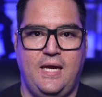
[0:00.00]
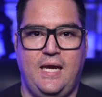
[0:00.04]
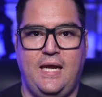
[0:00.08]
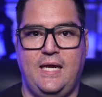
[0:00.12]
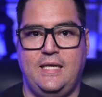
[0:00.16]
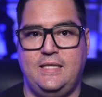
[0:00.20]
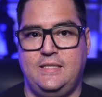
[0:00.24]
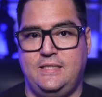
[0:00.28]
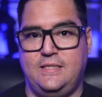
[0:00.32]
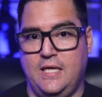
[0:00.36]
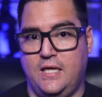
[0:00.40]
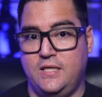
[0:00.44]

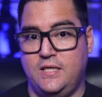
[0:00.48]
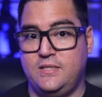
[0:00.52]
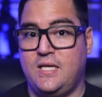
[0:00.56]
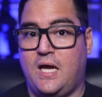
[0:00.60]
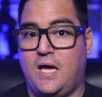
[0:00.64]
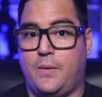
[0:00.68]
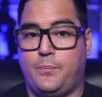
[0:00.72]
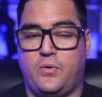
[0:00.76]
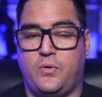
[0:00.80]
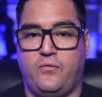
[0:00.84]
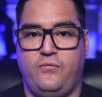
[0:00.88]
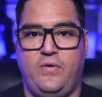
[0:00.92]
It does
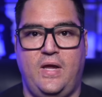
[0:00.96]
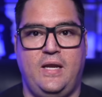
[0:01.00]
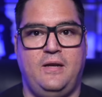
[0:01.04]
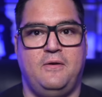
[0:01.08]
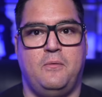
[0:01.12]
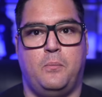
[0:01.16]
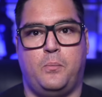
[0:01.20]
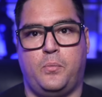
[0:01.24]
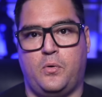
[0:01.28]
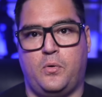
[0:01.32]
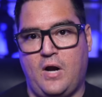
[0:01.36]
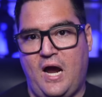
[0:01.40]
not prevent
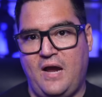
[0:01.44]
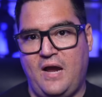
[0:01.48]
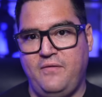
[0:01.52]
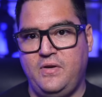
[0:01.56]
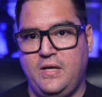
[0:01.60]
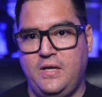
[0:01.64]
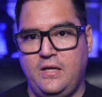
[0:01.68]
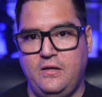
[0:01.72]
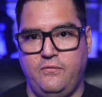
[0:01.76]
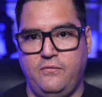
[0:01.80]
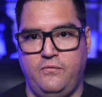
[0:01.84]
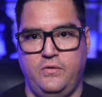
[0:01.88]

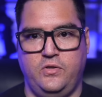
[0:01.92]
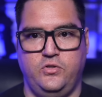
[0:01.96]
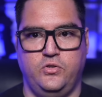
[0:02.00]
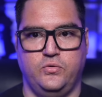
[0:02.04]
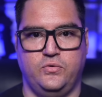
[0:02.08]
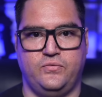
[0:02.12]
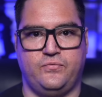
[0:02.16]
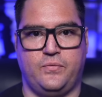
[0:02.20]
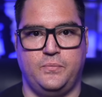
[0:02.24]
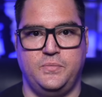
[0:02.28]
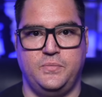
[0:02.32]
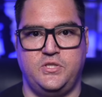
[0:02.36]
private
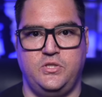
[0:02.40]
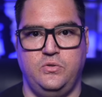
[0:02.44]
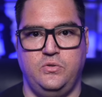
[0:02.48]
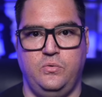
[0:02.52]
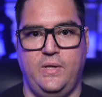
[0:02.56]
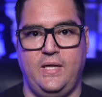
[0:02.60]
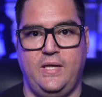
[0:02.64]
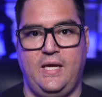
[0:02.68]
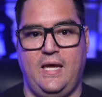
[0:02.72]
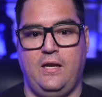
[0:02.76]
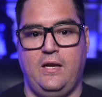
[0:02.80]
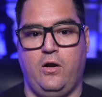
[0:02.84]
individuals from
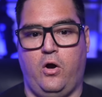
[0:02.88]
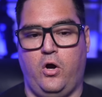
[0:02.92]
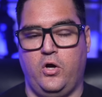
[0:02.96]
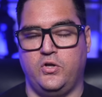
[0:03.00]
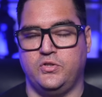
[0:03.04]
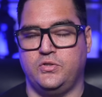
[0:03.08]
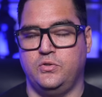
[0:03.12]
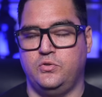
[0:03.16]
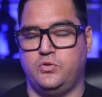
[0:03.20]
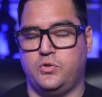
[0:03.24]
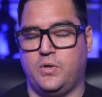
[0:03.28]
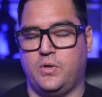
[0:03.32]
suing and
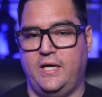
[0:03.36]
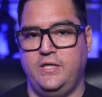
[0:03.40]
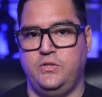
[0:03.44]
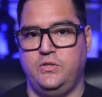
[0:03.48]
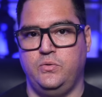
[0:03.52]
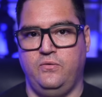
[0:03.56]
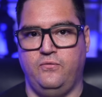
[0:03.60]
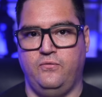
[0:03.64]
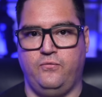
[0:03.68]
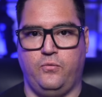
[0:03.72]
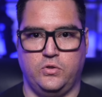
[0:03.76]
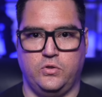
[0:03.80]
also trying
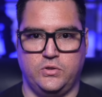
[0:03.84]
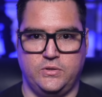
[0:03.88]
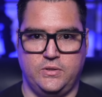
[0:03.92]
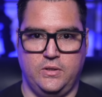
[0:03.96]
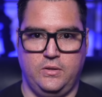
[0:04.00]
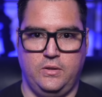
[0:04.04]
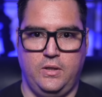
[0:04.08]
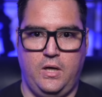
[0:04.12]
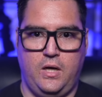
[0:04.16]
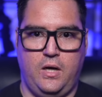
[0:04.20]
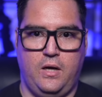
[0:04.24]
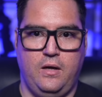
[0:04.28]
to enforce the
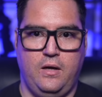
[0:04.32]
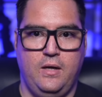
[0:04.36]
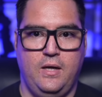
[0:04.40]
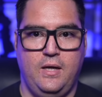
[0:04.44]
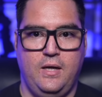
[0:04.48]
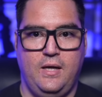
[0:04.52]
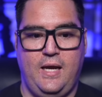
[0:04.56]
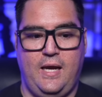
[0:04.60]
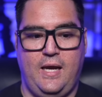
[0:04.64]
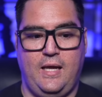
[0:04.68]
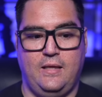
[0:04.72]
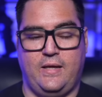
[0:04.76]
law.
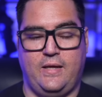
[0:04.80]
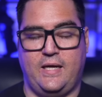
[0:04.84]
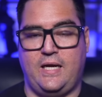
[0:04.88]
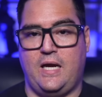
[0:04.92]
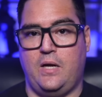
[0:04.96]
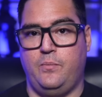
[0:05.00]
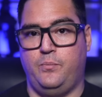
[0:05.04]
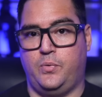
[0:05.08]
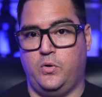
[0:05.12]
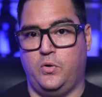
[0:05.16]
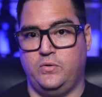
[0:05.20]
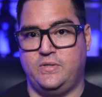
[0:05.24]
And like
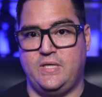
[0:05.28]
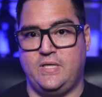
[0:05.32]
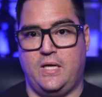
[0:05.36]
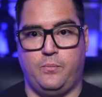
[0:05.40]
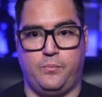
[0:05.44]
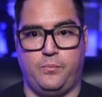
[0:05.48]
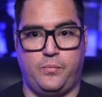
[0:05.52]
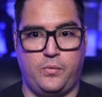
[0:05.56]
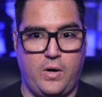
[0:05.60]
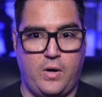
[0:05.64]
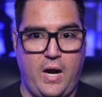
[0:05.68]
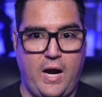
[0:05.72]
I broke
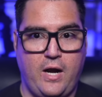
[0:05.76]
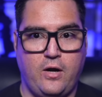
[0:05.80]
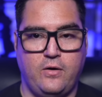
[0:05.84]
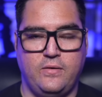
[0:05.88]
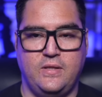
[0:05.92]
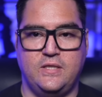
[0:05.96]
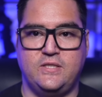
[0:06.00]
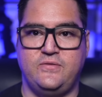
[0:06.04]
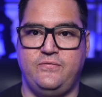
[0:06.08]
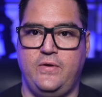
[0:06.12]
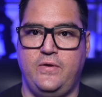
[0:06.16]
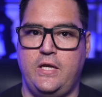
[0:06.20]
down prior in
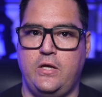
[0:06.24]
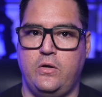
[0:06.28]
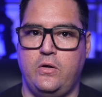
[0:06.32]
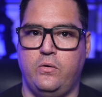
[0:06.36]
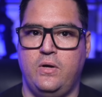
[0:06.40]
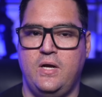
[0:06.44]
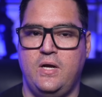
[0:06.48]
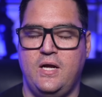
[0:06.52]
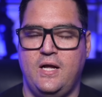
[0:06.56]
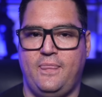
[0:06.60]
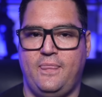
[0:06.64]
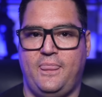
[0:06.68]
this
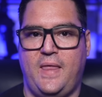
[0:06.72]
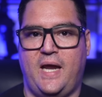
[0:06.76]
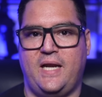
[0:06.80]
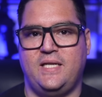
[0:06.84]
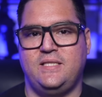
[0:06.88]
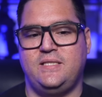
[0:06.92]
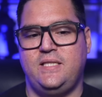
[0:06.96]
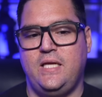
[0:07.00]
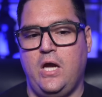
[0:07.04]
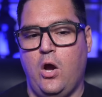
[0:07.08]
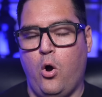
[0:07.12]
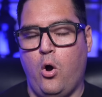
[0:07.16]
video, that
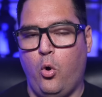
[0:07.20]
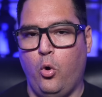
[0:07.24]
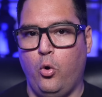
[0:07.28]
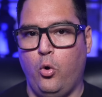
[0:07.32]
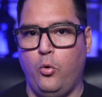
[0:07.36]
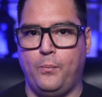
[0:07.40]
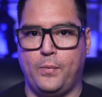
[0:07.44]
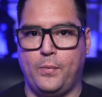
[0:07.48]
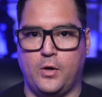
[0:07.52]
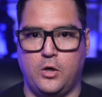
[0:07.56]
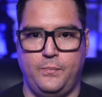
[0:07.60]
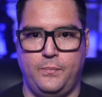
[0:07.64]
is the
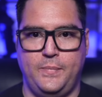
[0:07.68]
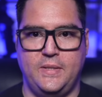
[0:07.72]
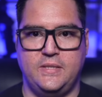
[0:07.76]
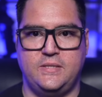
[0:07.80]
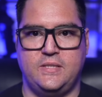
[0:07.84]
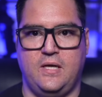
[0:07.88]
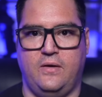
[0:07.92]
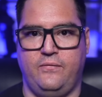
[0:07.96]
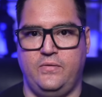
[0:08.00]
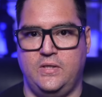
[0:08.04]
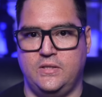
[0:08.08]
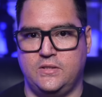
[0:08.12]
whole
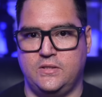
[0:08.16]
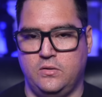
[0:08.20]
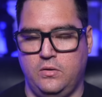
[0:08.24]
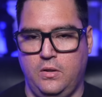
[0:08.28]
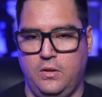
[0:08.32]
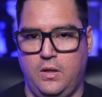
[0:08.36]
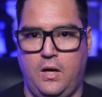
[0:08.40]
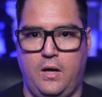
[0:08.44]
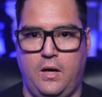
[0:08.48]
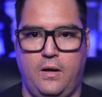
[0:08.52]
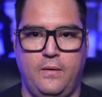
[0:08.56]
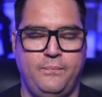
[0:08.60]
purpose of this
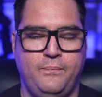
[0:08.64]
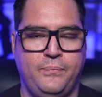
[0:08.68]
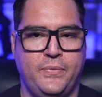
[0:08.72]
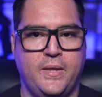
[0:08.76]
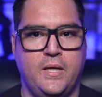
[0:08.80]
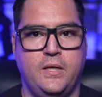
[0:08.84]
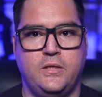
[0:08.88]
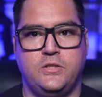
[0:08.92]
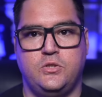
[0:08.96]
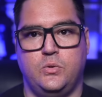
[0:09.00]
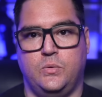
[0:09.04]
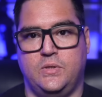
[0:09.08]
law.
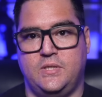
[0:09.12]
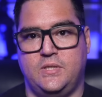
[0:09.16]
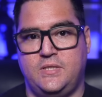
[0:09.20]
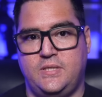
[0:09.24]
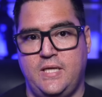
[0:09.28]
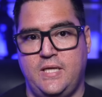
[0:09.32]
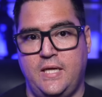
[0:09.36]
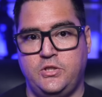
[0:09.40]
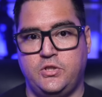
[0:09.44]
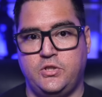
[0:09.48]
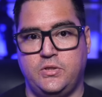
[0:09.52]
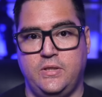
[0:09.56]
So
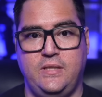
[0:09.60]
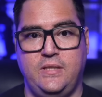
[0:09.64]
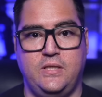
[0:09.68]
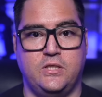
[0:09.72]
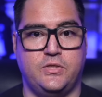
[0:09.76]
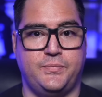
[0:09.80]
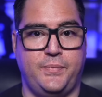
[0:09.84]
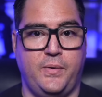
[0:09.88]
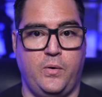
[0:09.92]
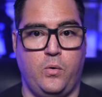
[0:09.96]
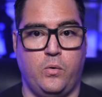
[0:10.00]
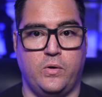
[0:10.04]
essentially, the
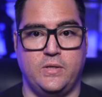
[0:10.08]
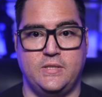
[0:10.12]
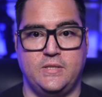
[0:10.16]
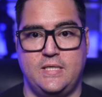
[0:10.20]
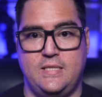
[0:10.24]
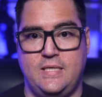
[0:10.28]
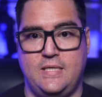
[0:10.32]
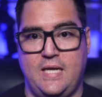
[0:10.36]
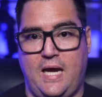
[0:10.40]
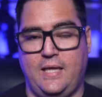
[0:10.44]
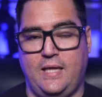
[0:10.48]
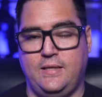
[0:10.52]
Supreme Court
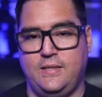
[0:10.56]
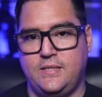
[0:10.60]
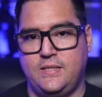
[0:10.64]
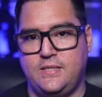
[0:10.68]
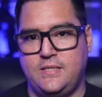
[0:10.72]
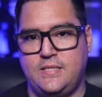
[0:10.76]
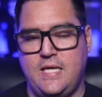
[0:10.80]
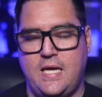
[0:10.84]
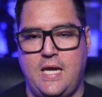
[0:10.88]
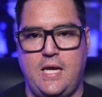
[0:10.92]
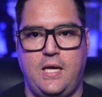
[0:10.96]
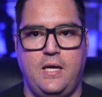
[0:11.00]
denied the
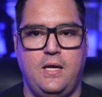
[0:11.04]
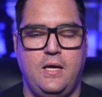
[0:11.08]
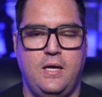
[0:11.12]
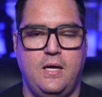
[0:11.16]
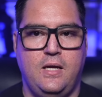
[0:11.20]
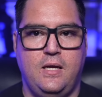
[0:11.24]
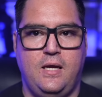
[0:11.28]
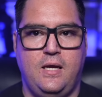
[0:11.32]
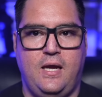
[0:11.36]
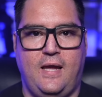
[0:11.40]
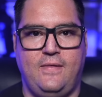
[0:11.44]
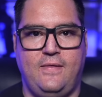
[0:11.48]
stay
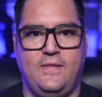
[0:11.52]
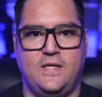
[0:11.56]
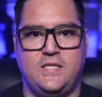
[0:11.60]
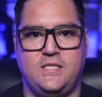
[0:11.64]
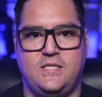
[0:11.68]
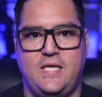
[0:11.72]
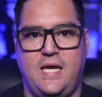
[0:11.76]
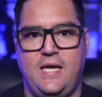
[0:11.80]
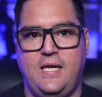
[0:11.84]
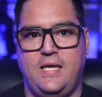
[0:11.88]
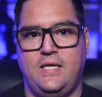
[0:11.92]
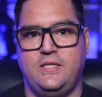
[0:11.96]
and the
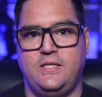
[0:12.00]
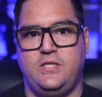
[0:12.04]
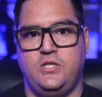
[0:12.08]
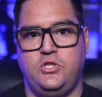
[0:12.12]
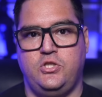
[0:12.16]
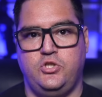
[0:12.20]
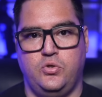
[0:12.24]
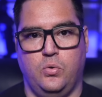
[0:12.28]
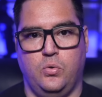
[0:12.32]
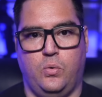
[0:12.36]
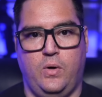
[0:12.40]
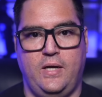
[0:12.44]
state is
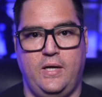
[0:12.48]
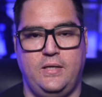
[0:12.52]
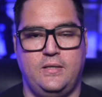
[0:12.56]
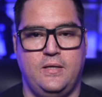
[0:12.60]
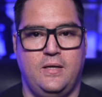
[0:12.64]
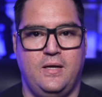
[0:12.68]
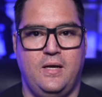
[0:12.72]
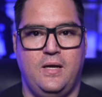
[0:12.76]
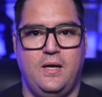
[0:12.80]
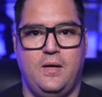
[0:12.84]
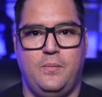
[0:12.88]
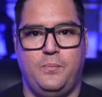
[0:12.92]
enjoined,
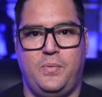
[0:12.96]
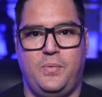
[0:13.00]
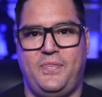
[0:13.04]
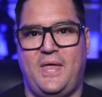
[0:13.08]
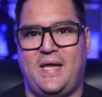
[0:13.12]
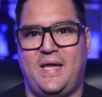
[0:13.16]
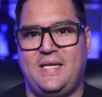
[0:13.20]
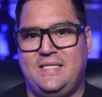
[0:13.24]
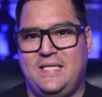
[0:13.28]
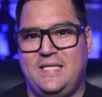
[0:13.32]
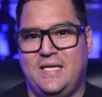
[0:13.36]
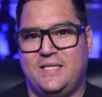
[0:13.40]
but
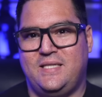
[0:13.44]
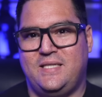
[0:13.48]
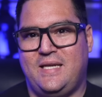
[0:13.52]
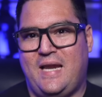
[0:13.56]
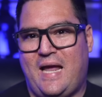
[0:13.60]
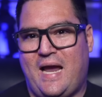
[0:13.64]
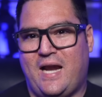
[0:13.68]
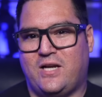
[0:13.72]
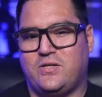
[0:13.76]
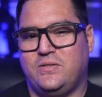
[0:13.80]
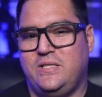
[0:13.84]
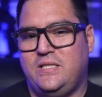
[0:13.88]
that doesn't
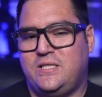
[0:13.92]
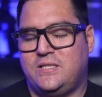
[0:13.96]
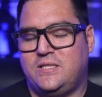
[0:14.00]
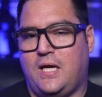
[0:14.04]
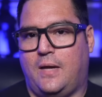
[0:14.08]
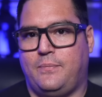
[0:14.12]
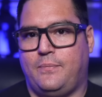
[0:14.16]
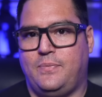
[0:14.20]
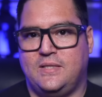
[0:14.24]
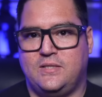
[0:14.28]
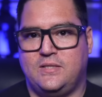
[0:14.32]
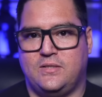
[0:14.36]
actually
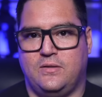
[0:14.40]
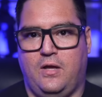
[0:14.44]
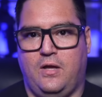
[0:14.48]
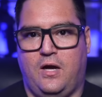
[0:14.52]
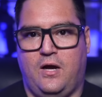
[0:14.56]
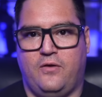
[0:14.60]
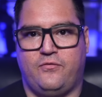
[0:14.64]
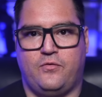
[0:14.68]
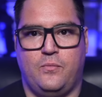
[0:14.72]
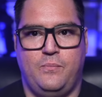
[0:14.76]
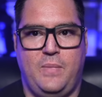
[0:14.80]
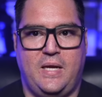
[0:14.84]
stop this
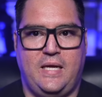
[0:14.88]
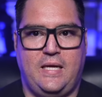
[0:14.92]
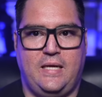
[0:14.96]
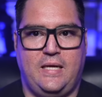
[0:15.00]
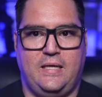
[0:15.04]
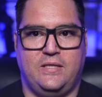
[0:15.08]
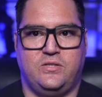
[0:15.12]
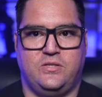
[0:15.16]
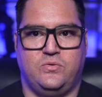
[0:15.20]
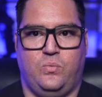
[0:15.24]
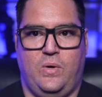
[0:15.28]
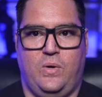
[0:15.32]
law from making
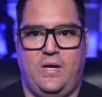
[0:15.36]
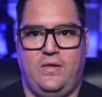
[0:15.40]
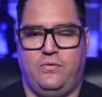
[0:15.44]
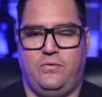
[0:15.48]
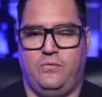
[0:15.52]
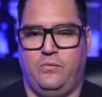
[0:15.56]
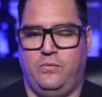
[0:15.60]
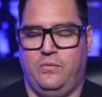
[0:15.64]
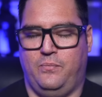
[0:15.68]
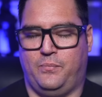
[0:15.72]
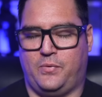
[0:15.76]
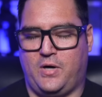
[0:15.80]
its way
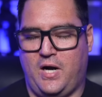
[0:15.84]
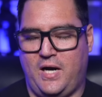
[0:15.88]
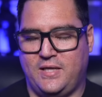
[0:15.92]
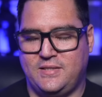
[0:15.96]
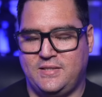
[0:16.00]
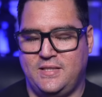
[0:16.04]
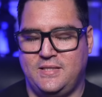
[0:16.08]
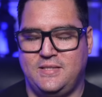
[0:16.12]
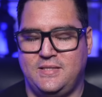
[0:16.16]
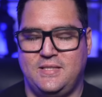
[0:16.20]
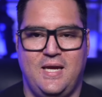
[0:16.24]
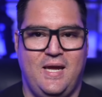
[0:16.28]
through the
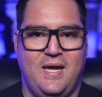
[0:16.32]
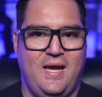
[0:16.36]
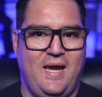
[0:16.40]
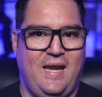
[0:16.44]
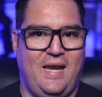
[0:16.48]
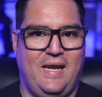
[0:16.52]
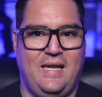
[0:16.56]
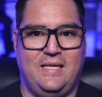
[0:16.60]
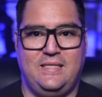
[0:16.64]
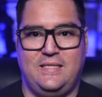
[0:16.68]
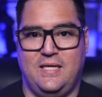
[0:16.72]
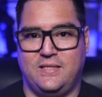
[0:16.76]
process
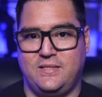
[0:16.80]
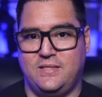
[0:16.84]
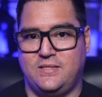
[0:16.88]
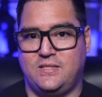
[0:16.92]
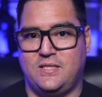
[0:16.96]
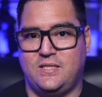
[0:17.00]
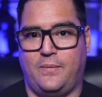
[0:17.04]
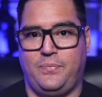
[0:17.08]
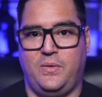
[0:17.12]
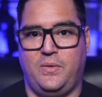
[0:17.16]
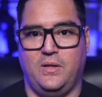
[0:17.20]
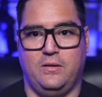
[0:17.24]
and it doesn't
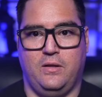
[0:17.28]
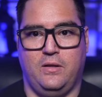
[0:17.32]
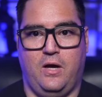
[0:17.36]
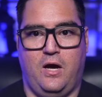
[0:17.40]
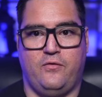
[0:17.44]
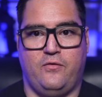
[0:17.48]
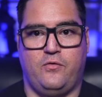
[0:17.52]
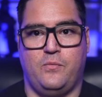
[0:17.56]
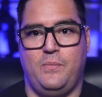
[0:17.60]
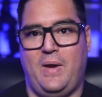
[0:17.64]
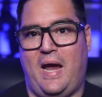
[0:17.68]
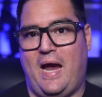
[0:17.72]
stop the
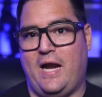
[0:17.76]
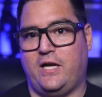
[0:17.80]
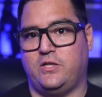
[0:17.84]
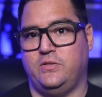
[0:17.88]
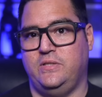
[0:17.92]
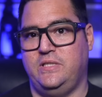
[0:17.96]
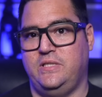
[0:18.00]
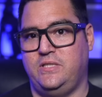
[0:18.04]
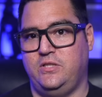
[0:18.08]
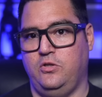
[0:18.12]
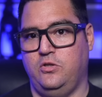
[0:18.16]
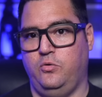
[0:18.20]
law from
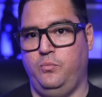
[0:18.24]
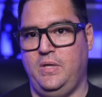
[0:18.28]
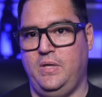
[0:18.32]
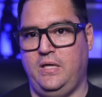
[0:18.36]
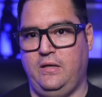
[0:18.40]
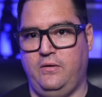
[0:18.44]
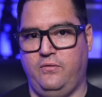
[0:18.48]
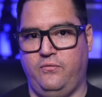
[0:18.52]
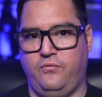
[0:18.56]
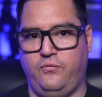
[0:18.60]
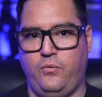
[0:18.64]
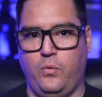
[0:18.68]
actually still
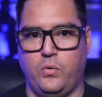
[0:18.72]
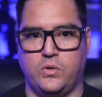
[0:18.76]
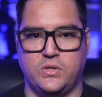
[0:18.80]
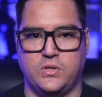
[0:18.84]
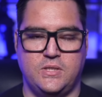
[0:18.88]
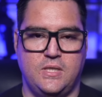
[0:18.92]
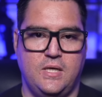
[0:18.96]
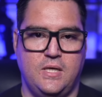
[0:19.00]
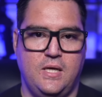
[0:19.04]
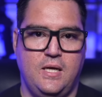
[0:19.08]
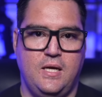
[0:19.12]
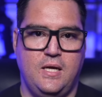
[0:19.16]
being
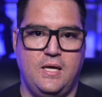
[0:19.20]
enforced.